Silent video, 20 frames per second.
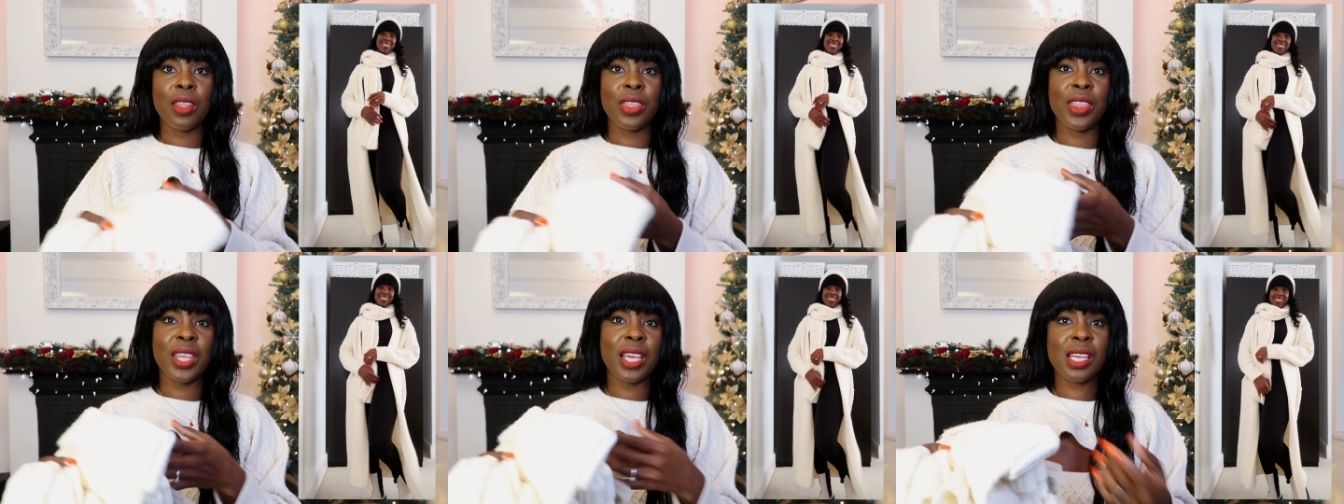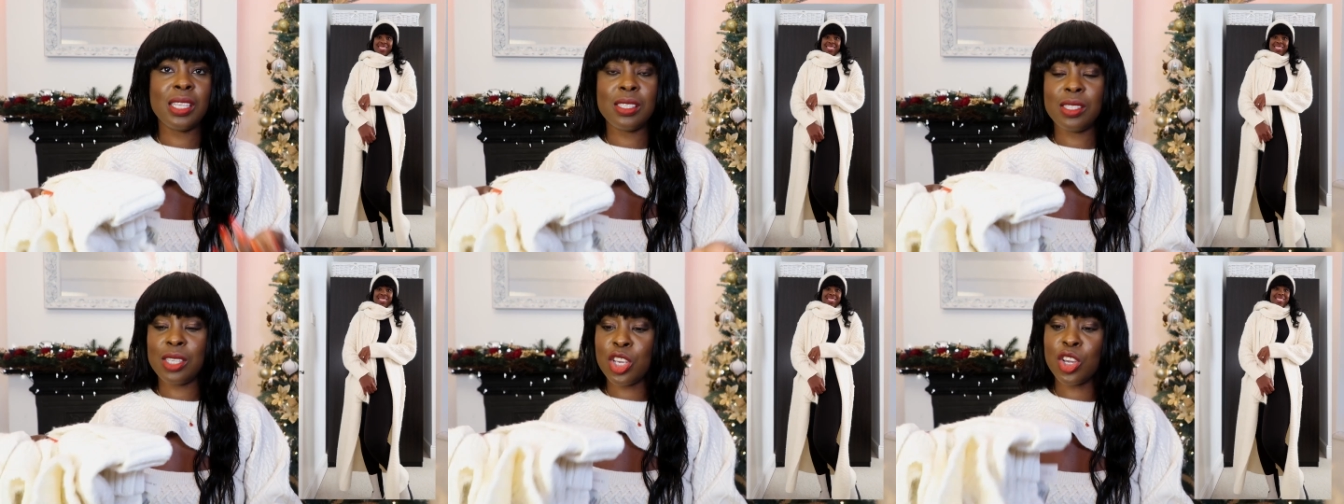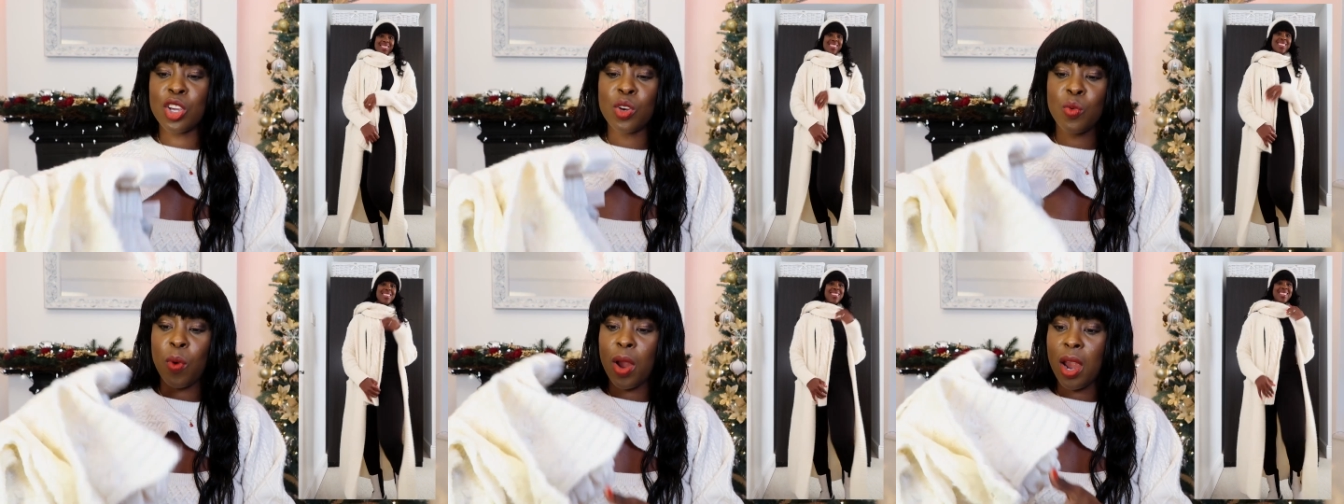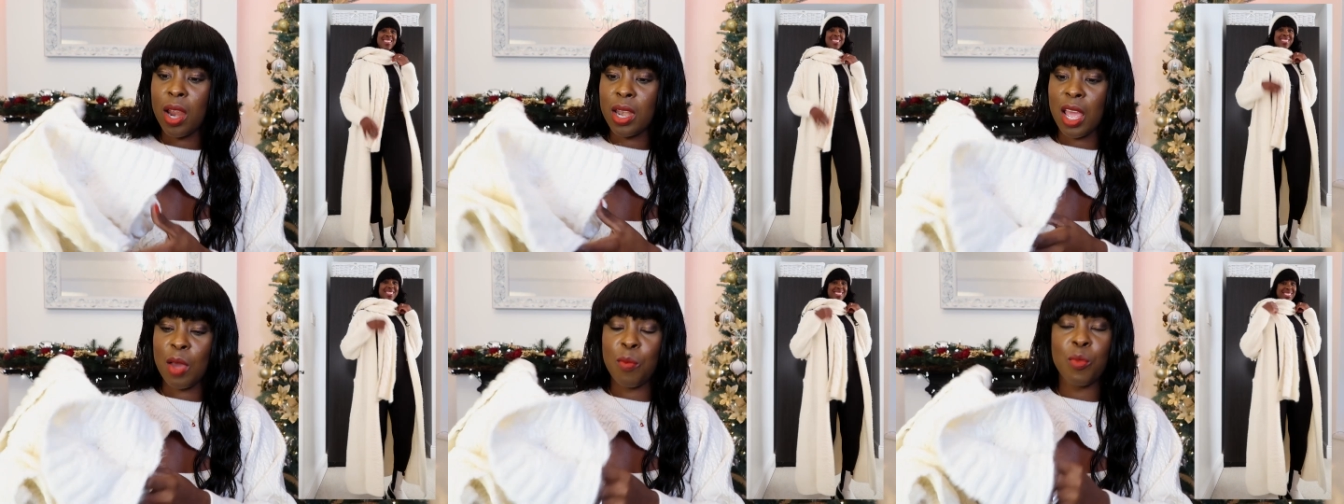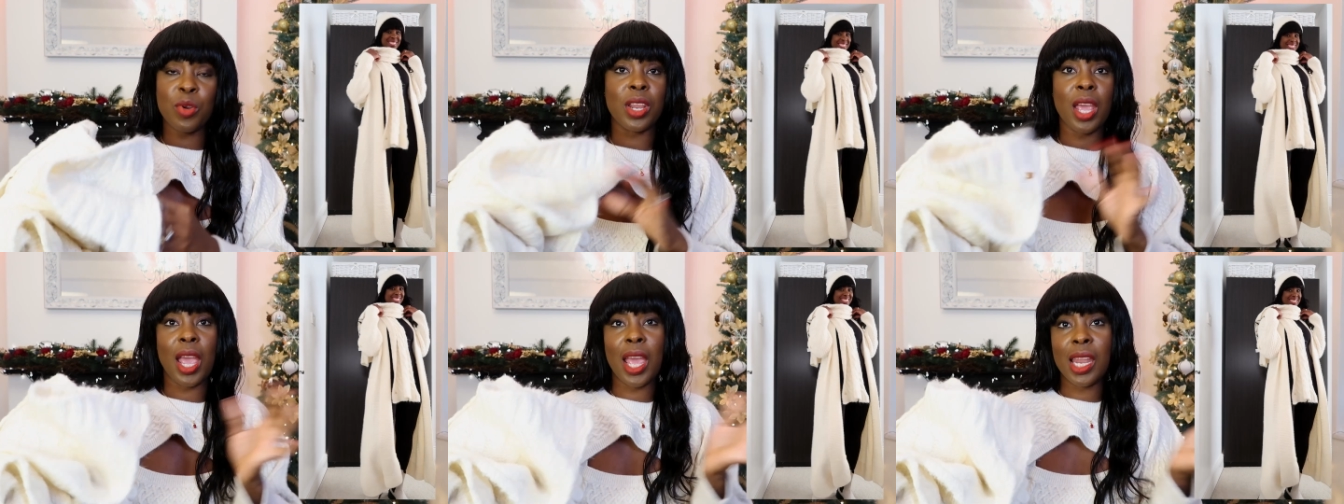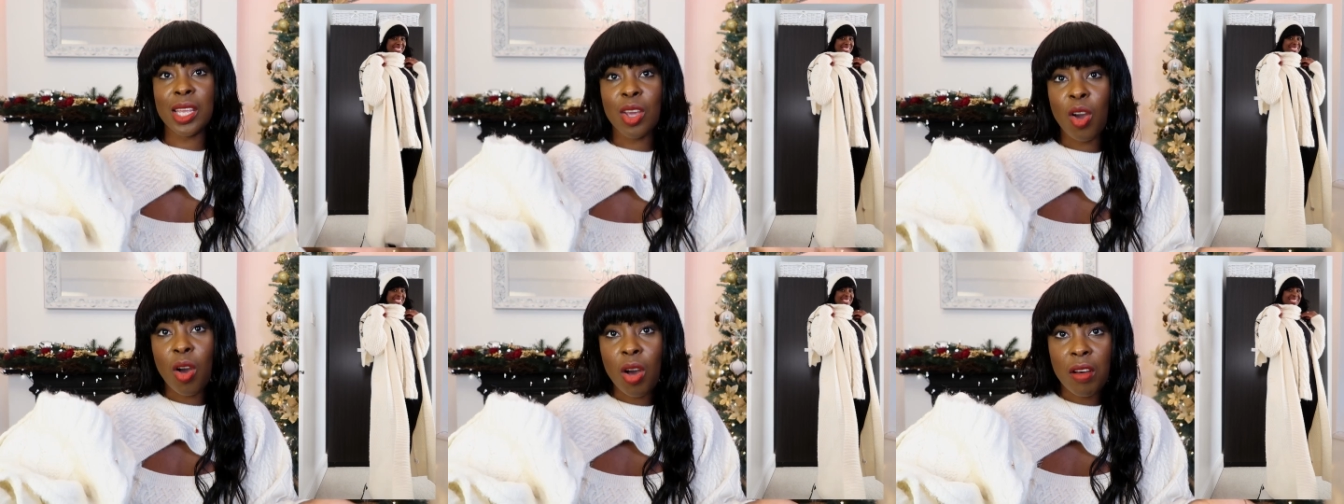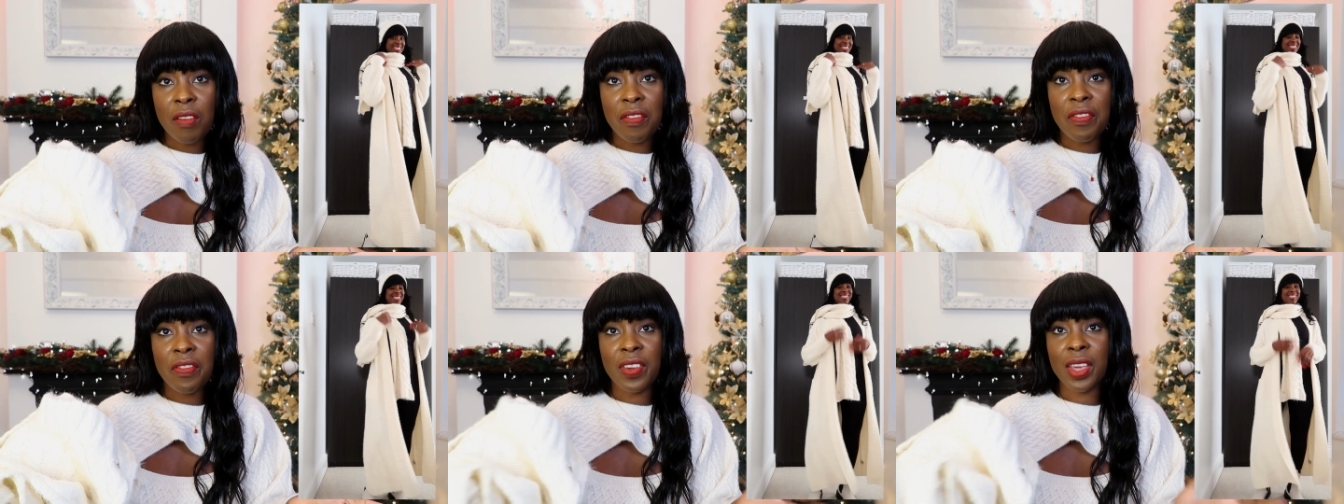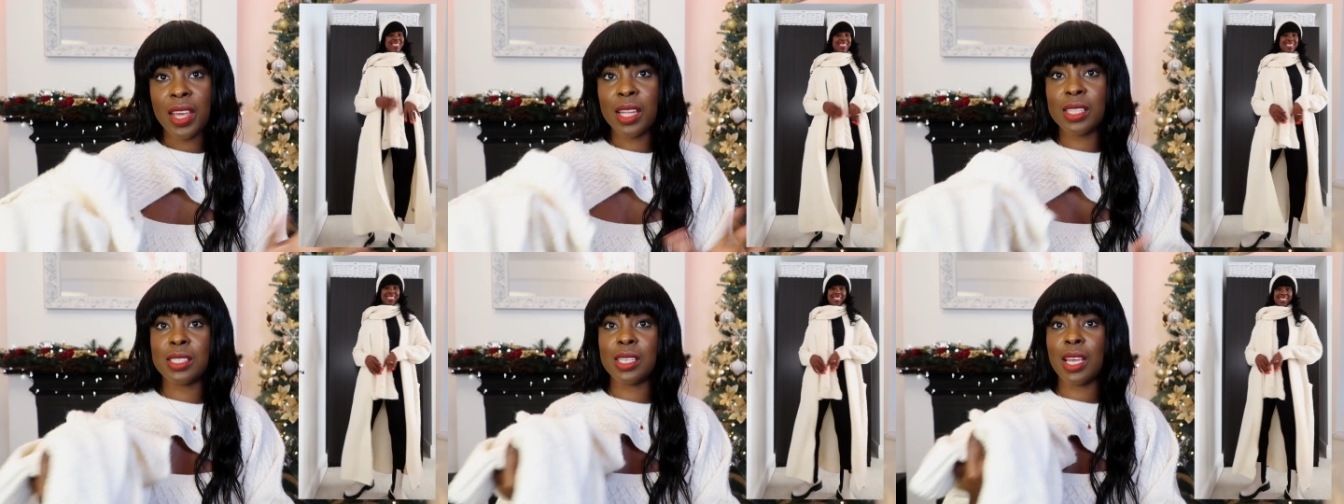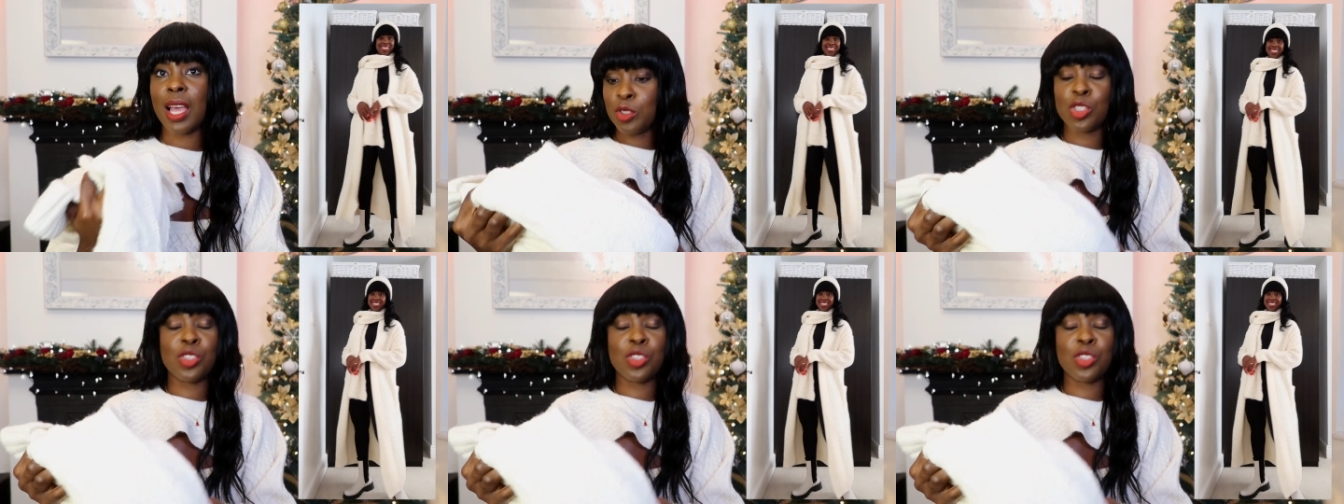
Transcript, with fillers: these you can wear them with any outfit um,